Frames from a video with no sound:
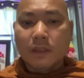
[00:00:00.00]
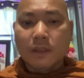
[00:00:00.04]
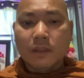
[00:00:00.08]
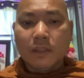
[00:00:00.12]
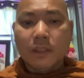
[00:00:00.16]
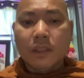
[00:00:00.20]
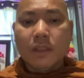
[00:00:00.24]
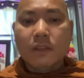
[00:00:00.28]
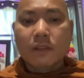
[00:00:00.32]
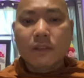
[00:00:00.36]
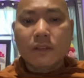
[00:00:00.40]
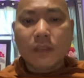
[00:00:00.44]

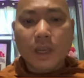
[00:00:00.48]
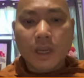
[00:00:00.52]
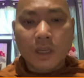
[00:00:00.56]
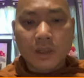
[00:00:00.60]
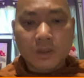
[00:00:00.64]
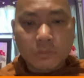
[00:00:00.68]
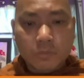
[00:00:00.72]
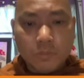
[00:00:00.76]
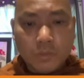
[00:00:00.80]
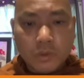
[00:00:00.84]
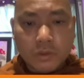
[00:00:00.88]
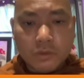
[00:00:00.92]
This
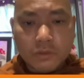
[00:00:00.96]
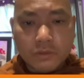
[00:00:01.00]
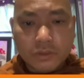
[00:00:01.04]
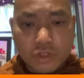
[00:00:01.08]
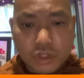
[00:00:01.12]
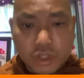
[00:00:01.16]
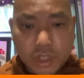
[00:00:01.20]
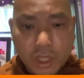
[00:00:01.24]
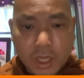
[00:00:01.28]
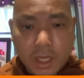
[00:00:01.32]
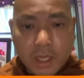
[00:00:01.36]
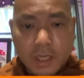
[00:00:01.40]
unborn
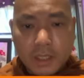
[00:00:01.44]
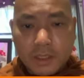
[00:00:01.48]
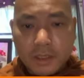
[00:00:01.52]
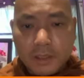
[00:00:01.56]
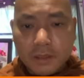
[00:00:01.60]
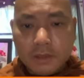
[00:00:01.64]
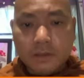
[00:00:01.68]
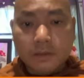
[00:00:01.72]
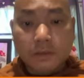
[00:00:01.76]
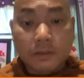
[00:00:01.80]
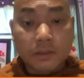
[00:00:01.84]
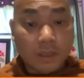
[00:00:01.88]

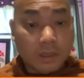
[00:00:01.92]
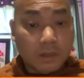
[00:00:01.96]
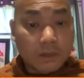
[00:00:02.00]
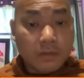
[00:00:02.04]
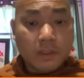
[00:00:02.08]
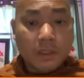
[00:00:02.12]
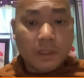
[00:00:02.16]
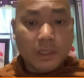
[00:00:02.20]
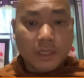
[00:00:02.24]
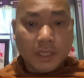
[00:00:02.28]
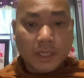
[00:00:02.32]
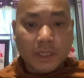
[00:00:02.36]
child,
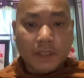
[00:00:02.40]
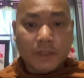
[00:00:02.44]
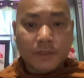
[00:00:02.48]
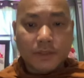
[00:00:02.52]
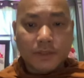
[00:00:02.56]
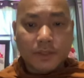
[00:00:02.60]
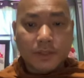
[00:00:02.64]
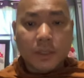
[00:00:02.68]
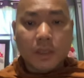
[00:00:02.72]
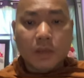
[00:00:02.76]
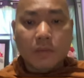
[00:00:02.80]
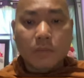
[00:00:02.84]

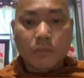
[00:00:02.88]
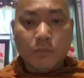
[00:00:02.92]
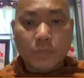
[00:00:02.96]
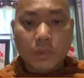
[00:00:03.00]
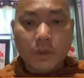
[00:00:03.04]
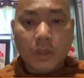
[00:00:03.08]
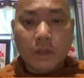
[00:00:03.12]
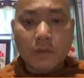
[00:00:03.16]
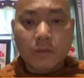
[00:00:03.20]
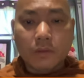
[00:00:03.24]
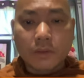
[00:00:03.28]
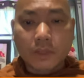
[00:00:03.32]
nonetheless,
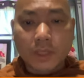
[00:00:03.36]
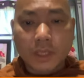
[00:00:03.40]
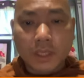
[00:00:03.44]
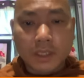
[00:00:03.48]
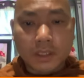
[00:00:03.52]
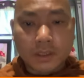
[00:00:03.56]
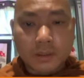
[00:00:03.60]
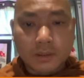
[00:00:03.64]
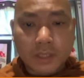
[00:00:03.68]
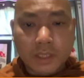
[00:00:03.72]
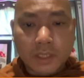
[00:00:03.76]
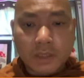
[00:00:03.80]
brought a
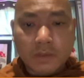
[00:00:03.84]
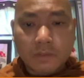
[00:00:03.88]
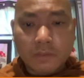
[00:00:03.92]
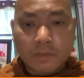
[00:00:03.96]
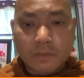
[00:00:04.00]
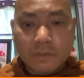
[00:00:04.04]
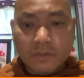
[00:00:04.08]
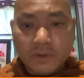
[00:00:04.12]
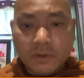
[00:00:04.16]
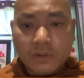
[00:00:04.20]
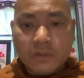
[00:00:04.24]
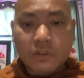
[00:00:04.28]

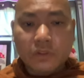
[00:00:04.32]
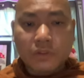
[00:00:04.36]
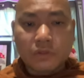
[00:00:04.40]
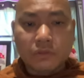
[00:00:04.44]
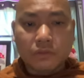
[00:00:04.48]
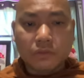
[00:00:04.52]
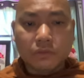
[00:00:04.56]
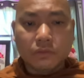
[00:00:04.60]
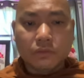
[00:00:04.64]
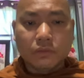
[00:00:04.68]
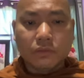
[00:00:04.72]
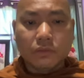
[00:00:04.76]
great
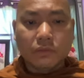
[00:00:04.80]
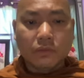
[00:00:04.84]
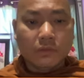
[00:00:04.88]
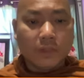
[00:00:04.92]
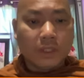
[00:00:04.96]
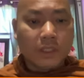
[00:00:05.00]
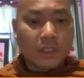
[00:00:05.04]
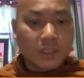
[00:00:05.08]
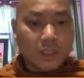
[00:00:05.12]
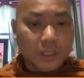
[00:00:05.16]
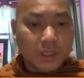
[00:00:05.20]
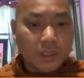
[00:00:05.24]
fortune to
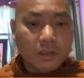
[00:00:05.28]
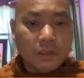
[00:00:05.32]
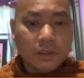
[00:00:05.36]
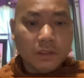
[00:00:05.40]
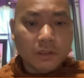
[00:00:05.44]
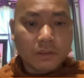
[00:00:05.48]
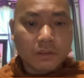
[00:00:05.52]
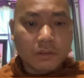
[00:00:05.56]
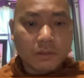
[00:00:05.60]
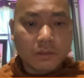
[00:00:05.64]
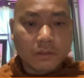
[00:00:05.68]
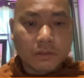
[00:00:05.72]
the
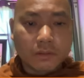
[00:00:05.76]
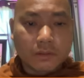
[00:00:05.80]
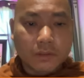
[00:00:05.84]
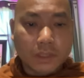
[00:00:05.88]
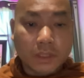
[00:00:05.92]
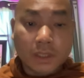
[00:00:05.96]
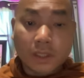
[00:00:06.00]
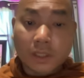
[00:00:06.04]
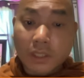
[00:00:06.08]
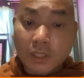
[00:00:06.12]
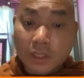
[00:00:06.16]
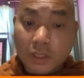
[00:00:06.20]
kingdom,
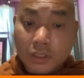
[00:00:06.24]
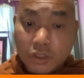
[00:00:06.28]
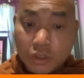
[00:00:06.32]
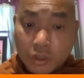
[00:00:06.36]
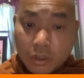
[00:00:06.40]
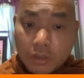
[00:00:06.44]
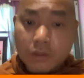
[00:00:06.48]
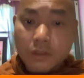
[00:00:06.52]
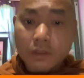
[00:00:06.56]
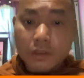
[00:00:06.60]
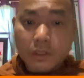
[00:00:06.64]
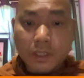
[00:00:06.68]
and in a
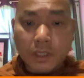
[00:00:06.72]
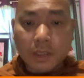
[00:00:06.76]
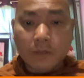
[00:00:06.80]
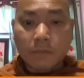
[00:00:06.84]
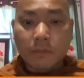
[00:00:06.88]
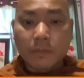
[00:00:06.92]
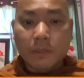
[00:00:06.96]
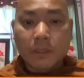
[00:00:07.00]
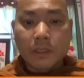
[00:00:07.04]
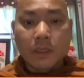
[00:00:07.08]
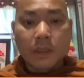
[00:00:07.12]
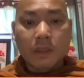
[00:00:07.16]
short
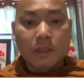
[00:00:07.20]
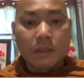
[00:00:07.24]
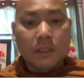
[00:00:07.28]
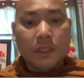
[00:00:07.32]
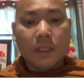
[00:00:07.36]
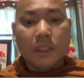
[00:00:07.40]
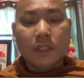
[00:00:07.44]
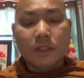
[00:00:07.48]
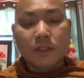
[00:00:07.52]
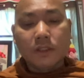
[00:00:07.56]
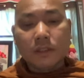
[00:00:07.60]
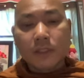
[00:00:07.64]
time,
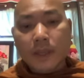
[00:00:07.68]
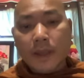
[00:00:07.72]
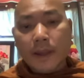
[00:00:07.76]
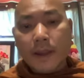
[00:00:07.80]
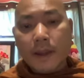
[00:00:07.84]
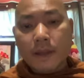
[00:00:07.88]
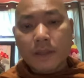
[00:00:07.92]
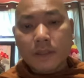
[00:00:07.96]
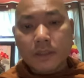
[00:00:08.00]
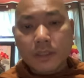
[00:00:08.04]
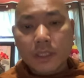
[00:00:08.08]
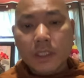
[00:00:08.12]
the
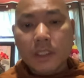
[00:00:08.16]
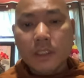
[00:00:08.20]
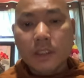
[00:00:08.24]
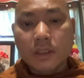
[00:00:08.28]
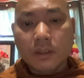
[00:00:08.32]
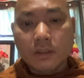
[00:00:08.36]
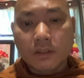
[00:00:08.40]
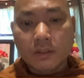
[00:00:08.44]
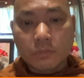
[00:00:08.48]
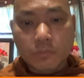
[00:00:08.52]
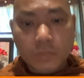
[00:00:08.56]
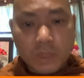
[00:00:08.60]
entire
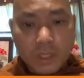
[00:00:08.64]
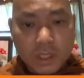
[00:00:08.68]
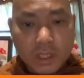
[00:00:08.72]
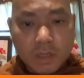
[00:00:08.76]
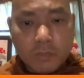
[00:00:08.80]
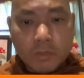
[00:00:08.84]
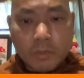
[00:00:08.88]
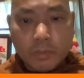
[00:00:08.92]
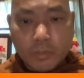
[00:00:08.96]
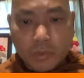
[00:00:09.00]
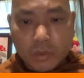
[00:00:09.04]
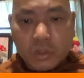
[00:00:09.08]
kingdom
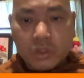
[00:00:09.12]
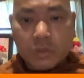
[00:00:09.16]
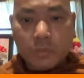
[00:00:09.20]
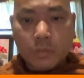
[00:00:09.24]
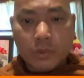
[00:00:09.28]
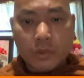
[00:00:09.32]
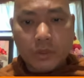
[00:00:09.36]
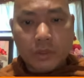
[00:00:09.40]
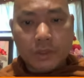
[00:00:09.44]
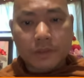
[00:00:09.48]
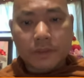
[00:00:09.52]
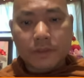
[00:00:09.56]
became
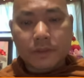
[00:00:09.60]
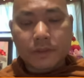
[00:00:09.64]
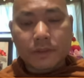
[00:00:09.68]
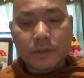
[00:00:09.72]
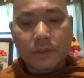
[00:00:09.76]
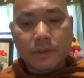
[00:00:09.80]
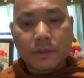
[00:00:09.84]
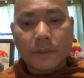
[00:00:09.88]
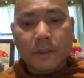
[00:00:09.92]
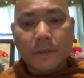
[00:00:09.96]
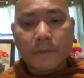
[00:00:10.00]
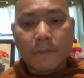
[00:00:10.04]
prosperous.